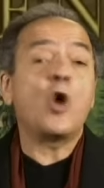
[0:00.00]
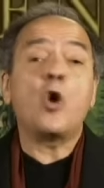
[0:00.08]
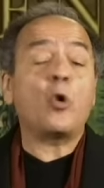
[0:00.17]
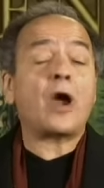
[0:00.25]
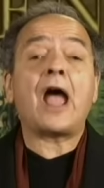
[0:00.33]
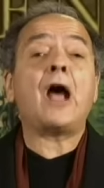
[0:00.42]

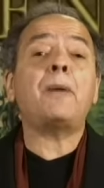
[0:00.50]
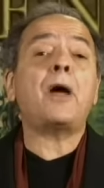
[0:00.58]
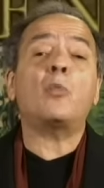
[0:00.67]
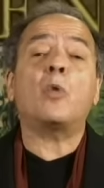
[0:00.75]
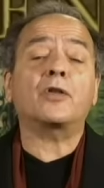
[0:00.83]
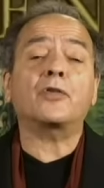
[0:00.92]
Or how about
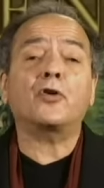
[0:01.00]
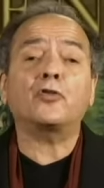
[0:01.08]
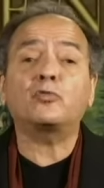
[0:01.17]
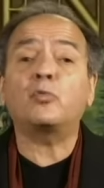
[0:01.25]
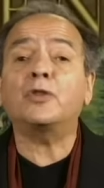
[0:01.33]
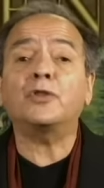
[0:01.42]
one of those
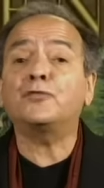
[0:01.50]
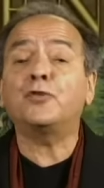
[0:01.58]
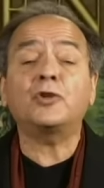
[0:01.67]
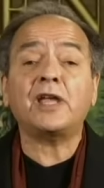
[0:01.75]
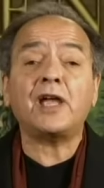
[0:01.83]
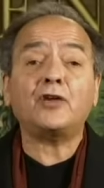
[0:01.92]
wonderful
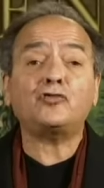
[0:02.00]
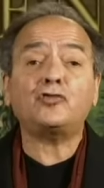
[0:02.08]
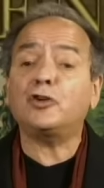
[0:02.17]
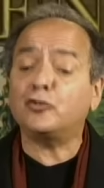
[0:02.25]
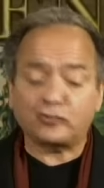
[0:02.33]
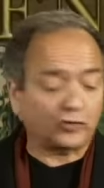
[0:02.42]

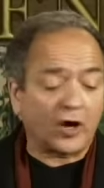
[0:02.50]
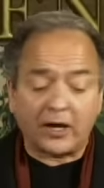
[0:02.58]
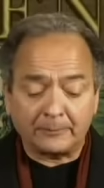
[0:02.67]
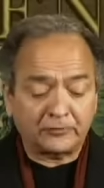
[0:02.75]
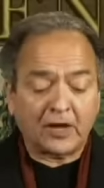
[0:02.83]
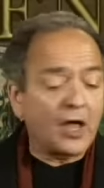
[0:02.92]
cashier
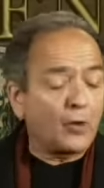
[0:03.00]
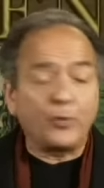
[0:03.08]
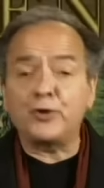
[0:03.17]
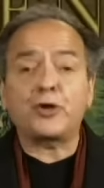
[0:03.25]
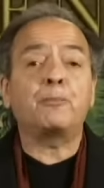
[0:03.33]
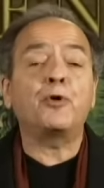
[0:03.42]
jobs where you
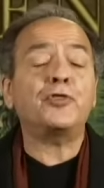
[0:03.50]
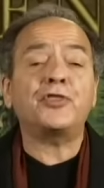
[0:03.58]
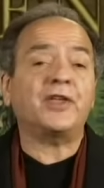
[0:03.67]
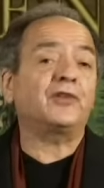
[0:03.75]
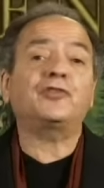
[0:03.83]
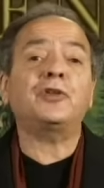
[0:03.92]
could put
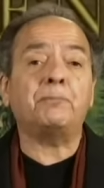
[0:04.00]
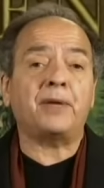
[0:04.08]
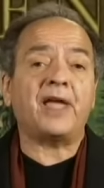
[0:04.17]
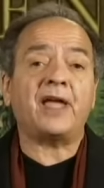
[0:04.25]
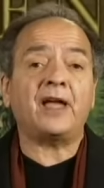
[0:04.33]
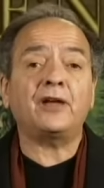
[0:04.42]
things in
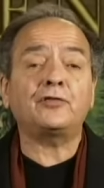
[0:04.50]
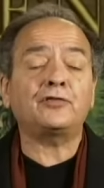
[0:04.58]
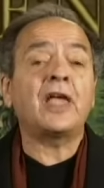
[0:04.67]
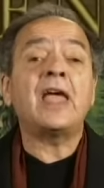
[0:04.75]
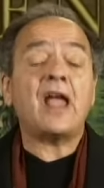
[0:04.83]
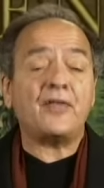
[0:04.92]
bags
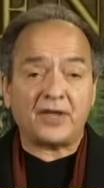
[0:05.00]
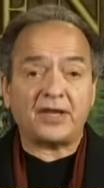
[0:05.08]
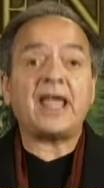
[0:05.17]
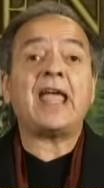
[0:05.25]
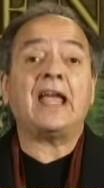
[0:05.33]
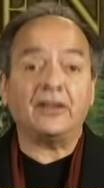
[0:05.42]
and then
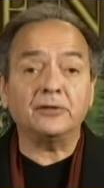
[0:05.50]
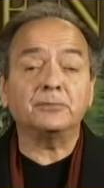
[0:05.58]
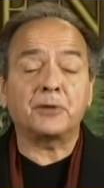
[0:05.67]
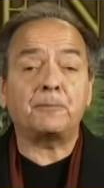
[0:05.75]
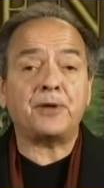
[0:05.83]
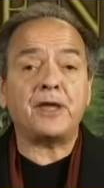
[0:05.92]
hand them
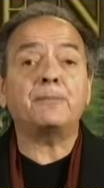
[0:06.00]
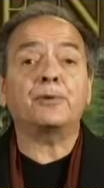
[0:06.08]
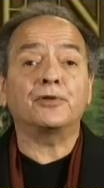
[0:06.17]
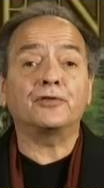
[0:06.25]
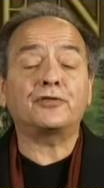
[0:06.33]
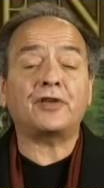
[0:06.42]
to people
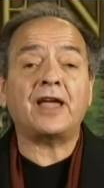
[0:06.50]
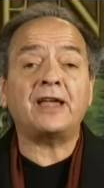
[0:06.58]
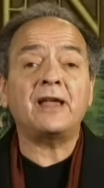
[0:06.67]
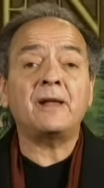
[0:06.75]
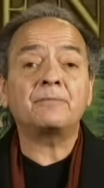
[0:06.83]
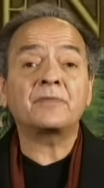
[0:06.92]
and say,
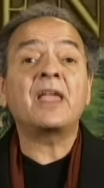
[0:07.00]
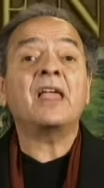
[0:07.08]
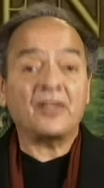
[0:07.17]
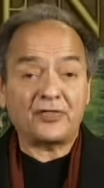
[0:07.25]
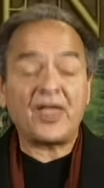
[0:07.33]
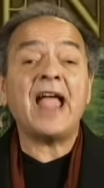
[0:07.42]

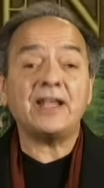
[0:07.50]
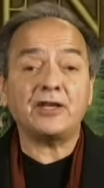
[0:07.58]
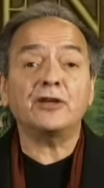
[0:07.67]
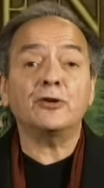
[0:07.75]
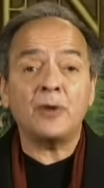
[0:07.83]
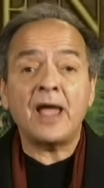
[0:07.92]
thank
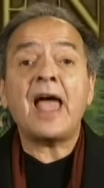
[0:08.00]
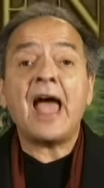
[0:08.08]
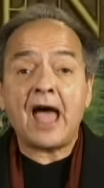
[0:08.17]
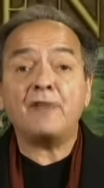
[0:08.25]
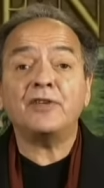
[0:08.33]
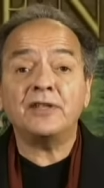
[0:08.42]
you,
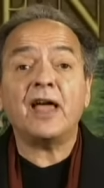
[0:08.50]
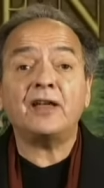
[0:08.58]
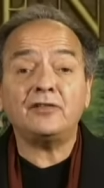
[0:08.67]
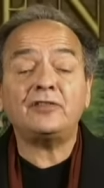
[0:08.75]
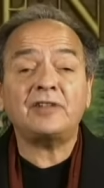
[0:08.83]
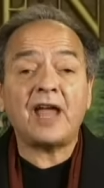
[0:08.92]
have a
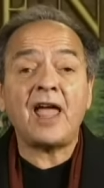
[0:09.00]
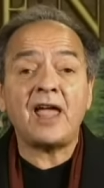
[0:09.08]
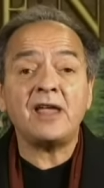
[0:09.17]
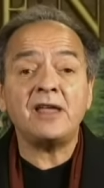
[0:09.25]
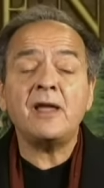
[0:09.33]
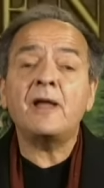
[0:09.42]
nice
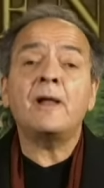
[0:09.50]
day.